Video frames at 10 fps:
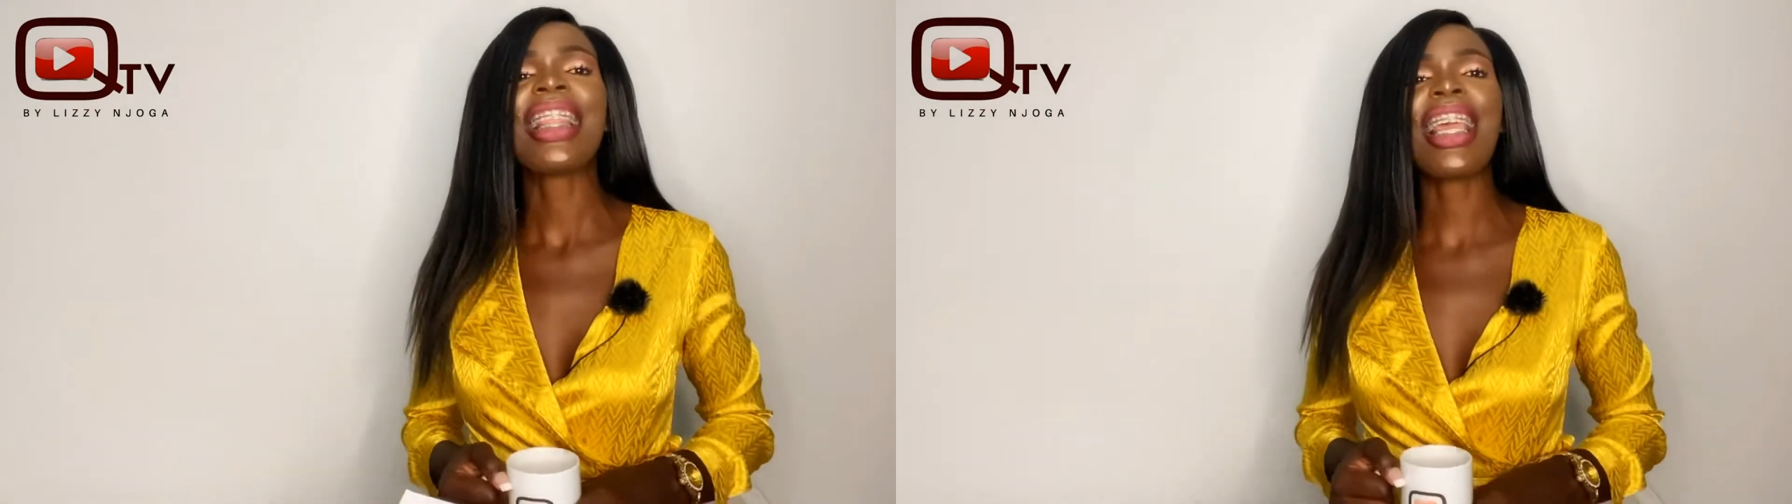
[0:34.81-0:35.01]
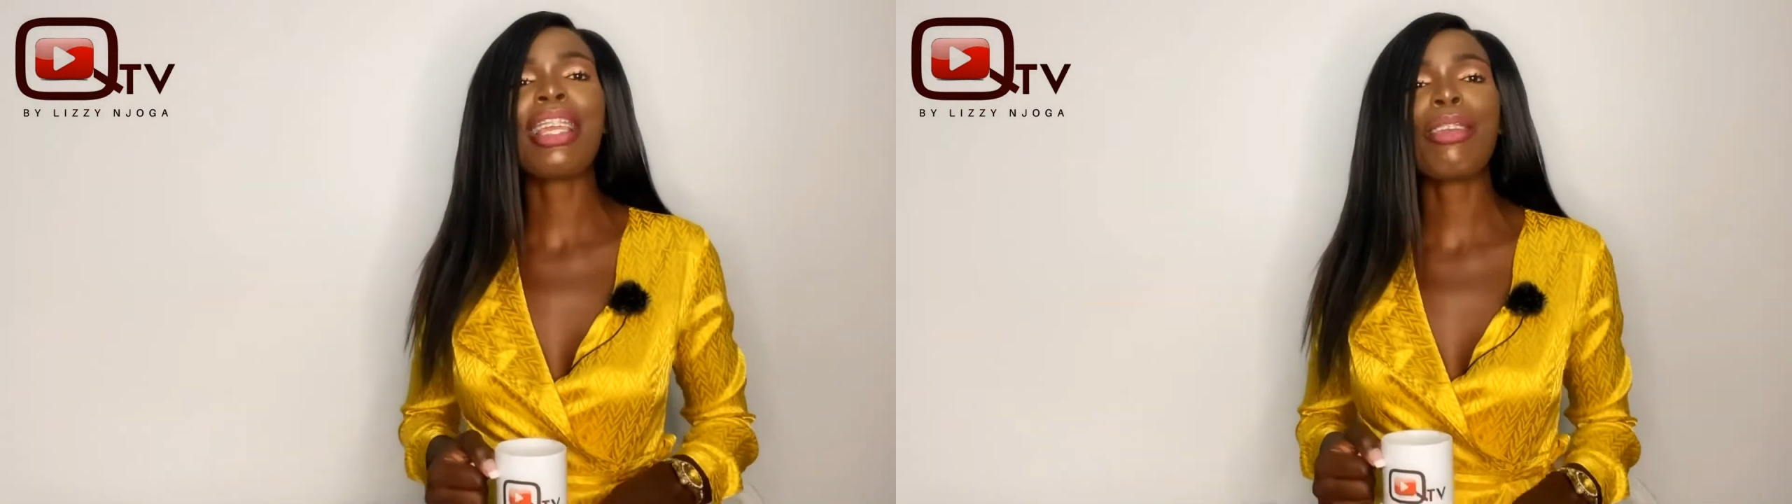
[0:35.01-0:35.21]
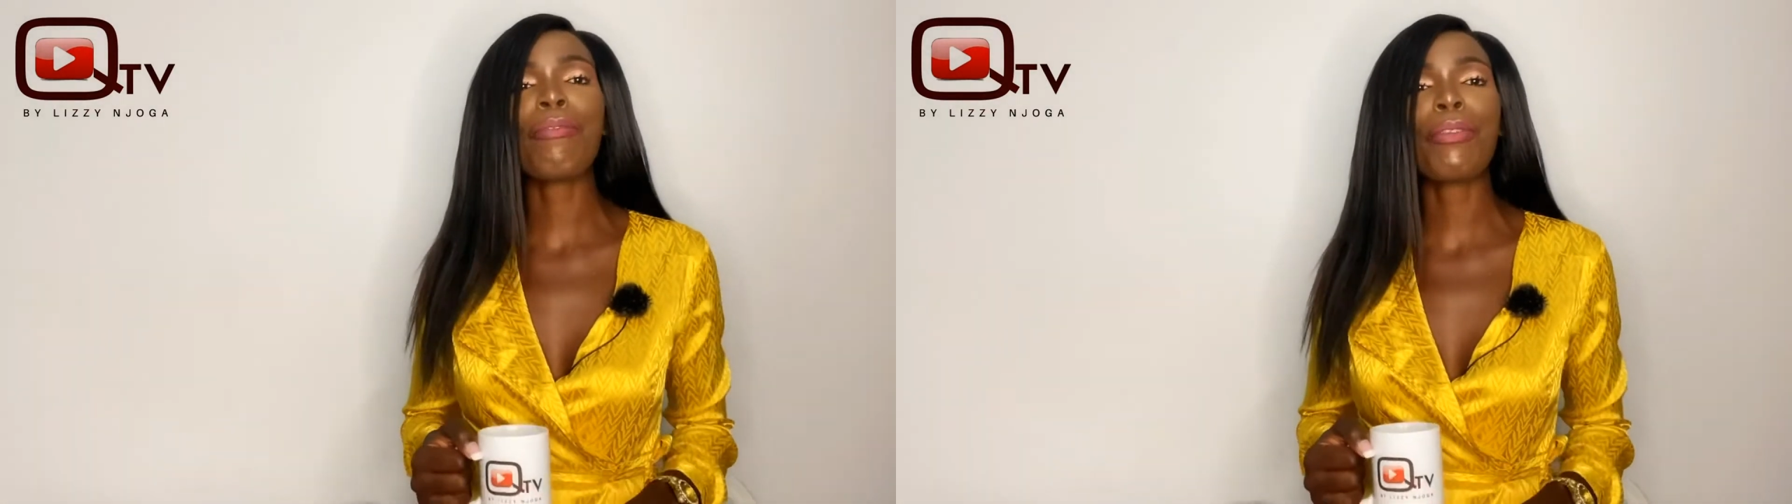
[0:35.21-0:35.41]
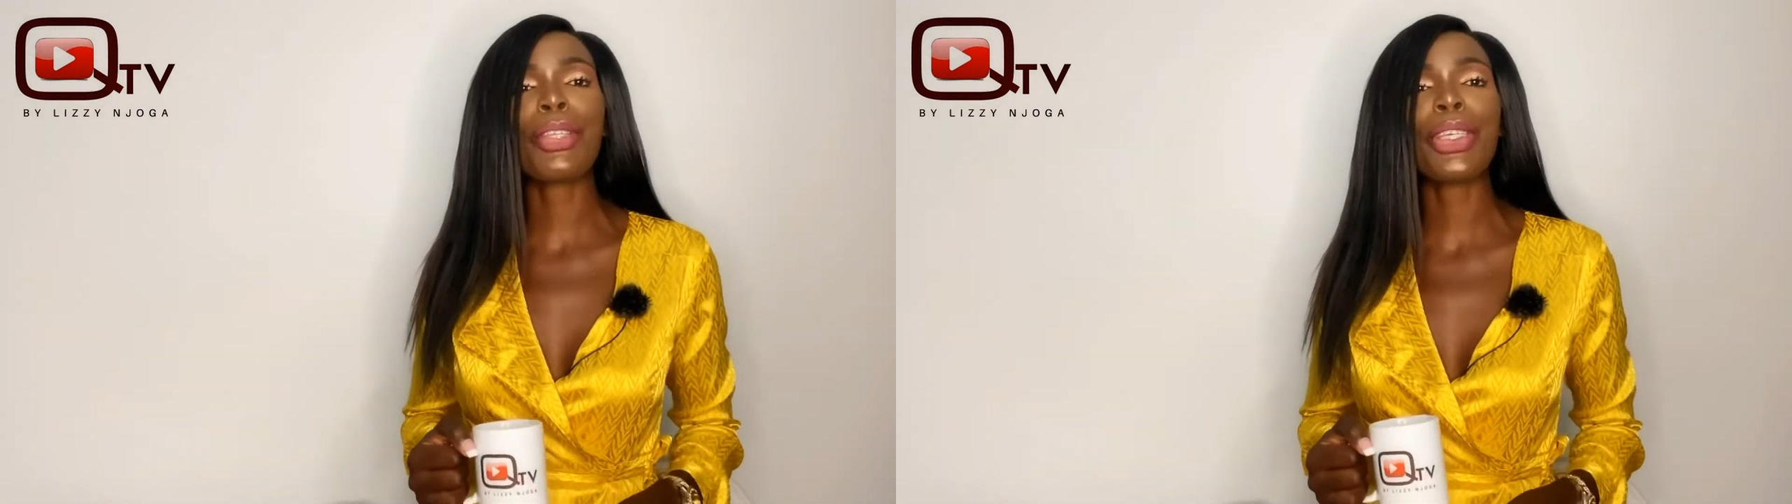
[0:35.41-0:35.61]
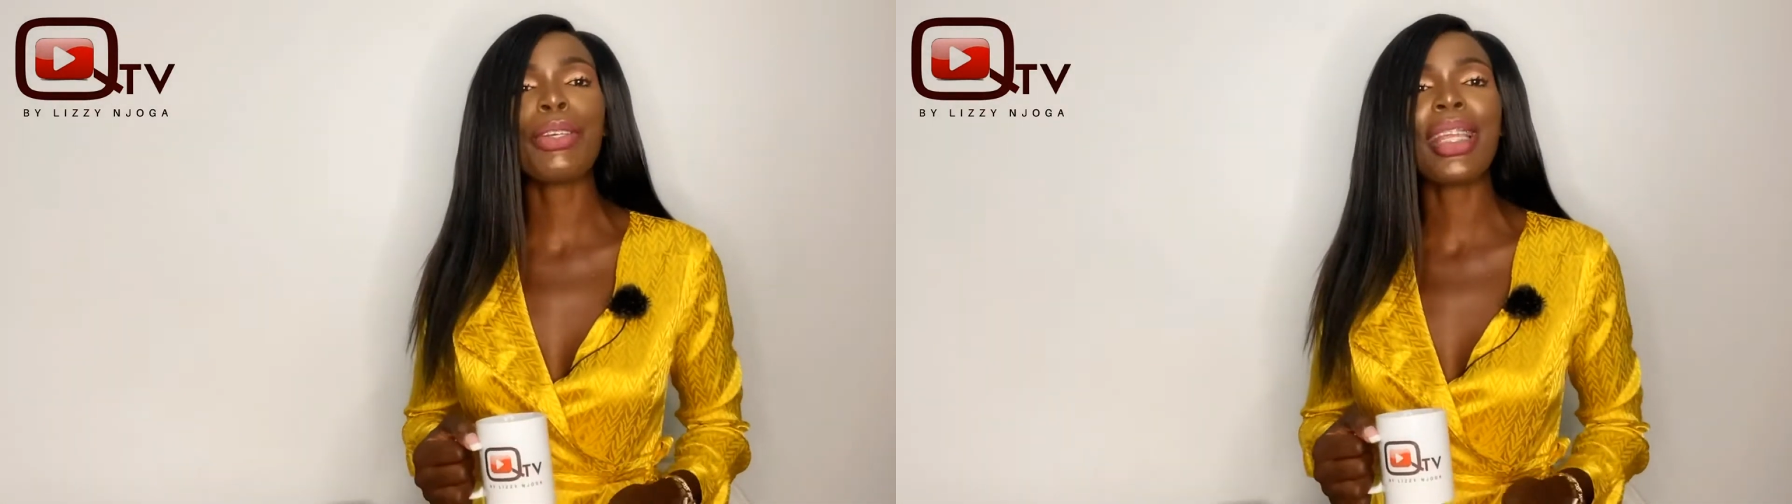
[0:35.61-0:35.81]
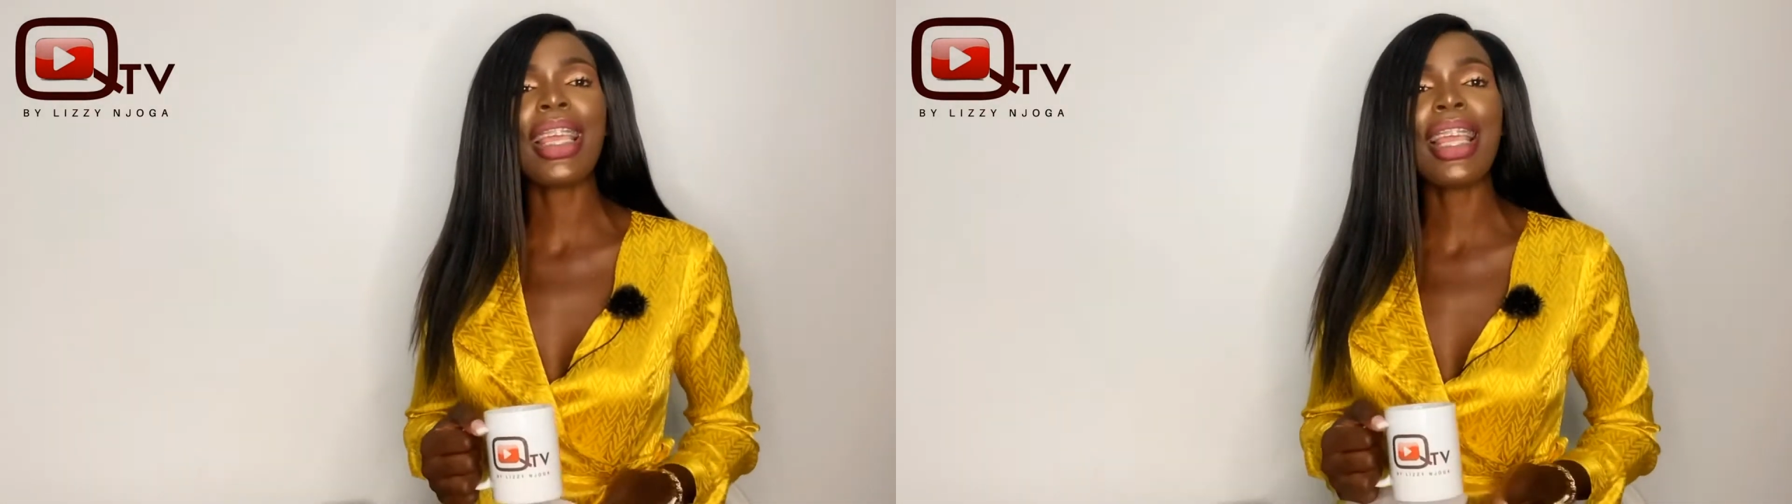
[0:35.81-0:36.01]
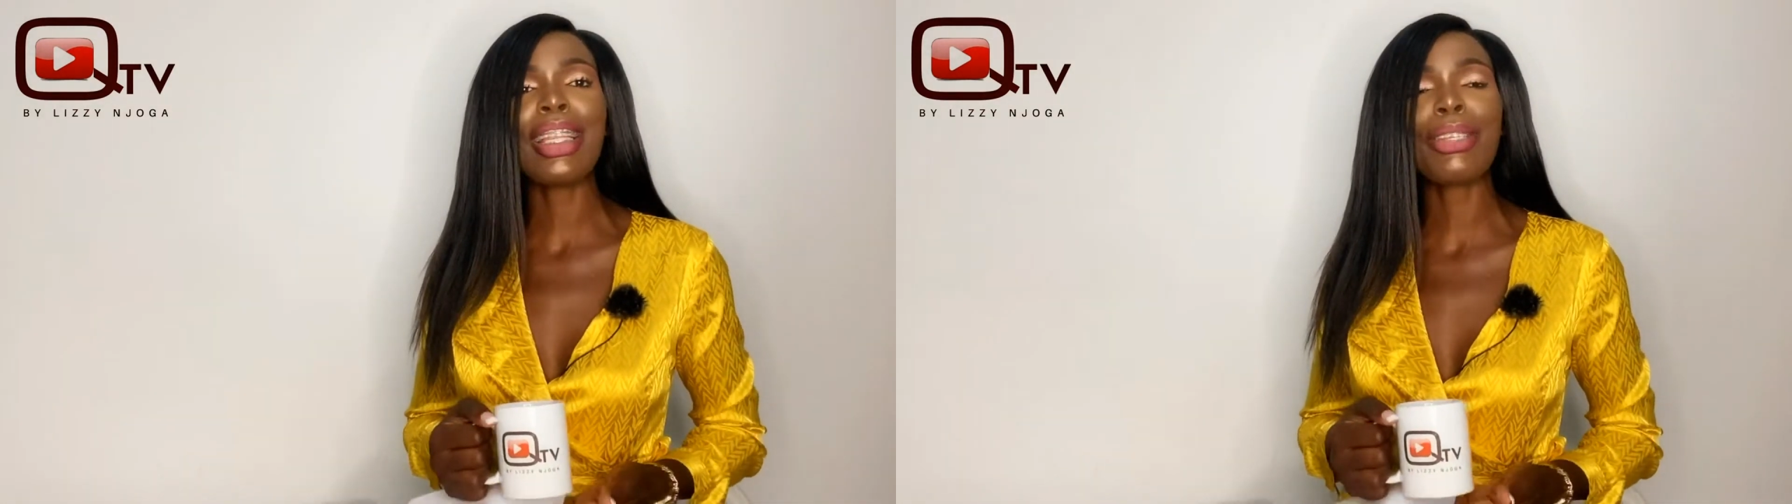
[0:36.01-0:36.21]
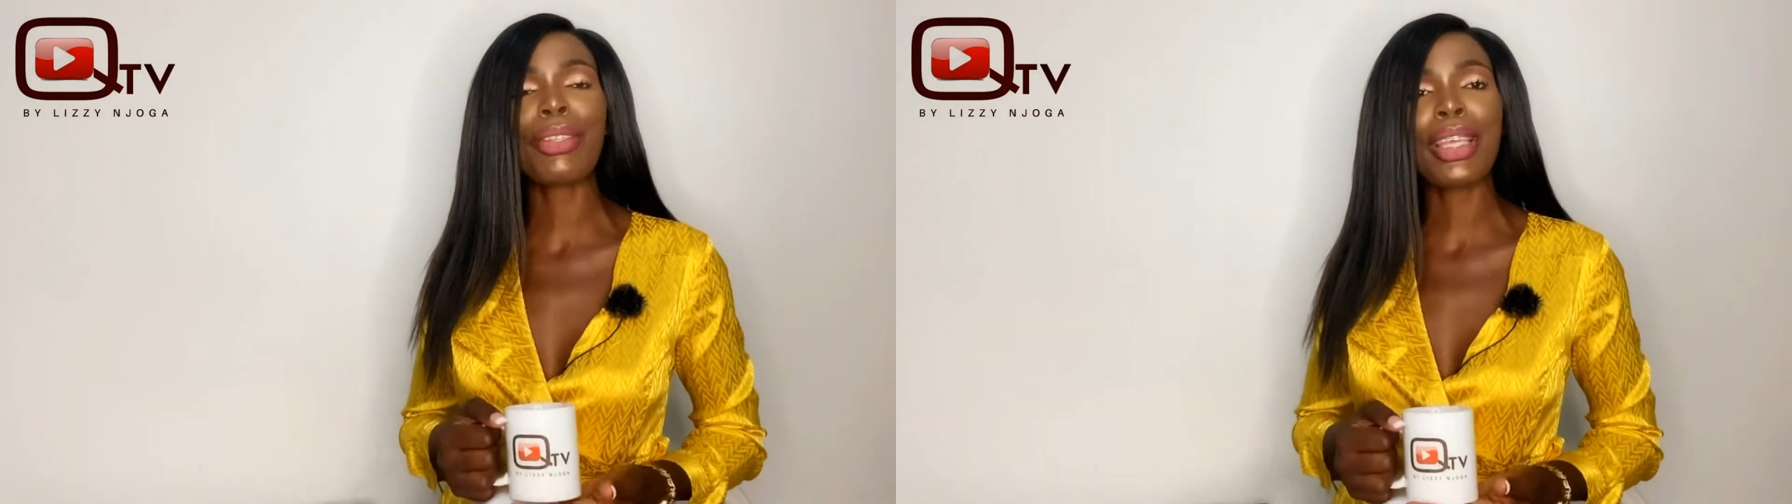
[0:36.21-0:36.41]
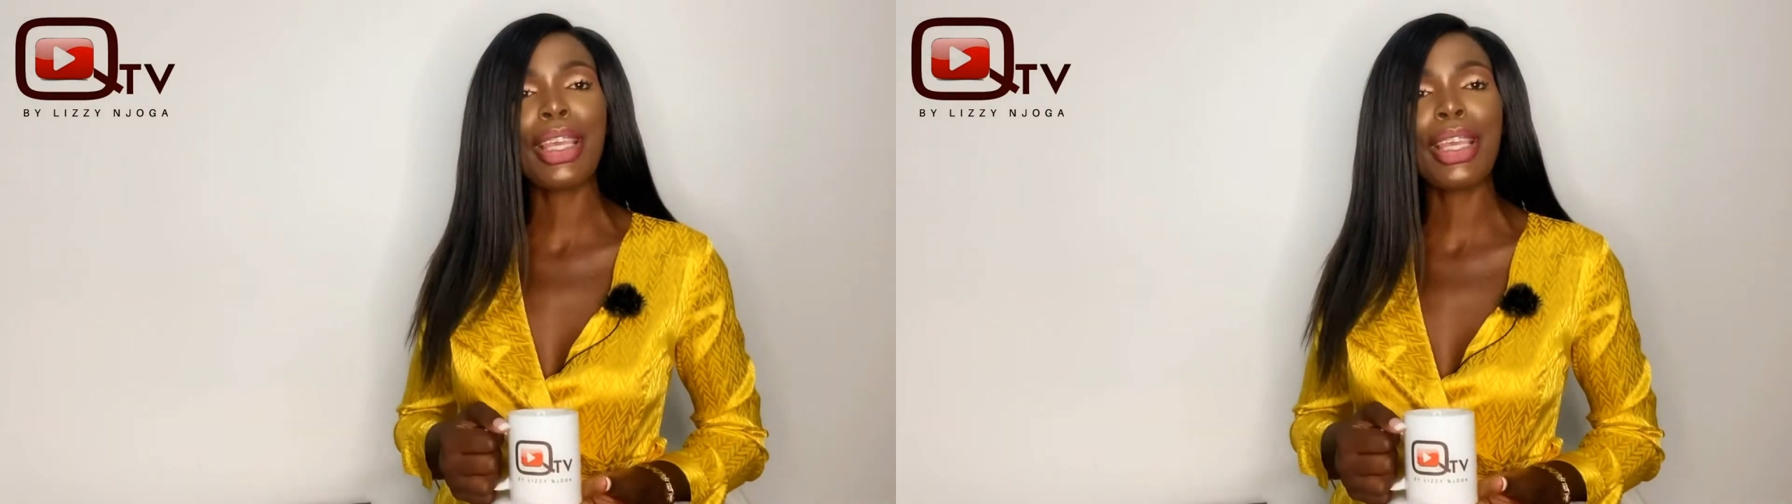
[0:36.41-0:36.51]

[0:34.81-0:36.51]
Thank you for tuning in to the